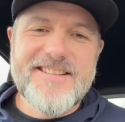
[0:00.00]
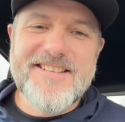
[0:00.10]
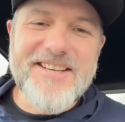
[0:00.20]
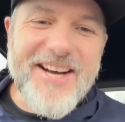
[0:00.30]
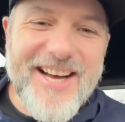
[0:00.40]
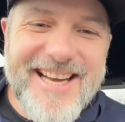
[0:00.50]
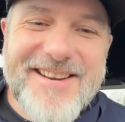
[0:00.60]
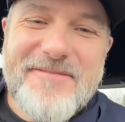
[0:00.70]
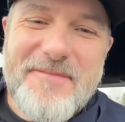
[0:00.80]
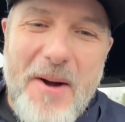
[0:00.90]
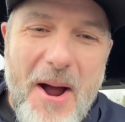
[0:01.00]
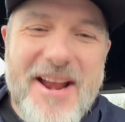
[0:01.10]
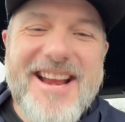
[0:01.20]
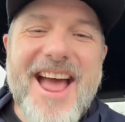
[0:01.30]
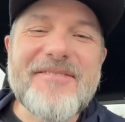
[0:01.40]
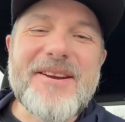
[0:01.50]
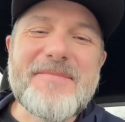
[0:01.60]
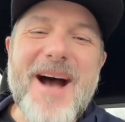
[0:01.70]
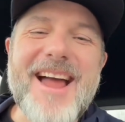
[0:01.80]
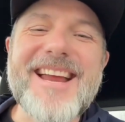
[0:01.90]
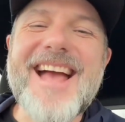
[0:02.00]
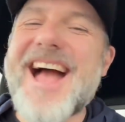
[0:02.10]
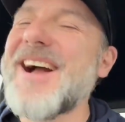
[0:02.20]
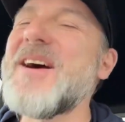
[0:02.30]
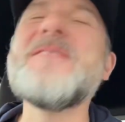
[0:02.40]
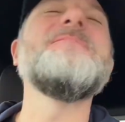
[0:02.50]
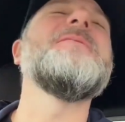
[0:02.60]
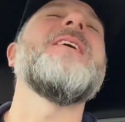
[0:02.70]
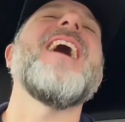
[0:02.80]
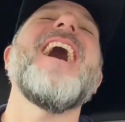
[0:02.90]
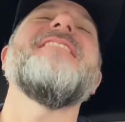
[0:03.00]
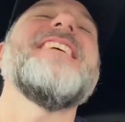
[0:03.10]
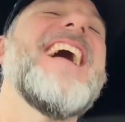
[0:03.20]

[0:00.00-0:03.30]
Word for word: Good morning, everybody. I hope you are having